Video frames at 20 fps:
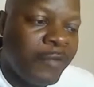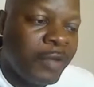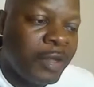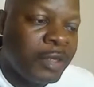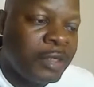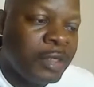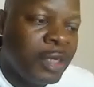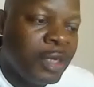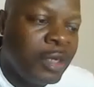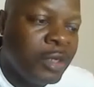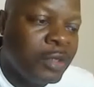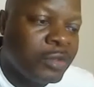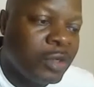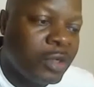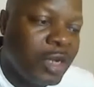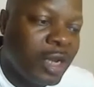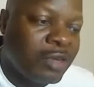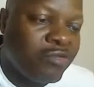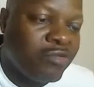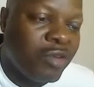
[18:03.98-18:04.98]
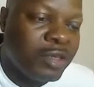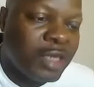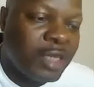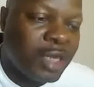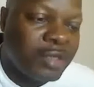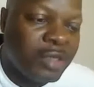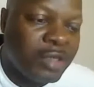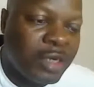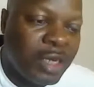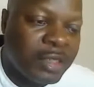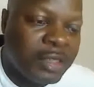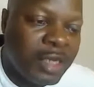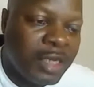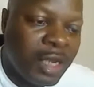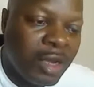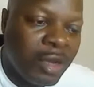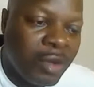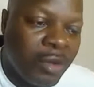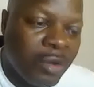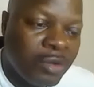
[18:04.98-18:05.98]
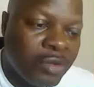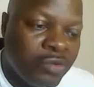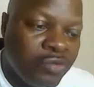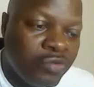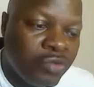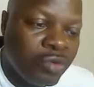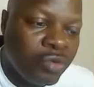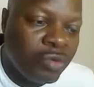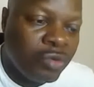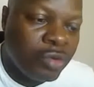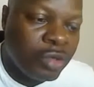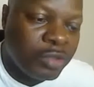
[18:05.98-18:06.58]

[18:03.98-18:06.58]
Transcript: it. So that transaction has now gone through.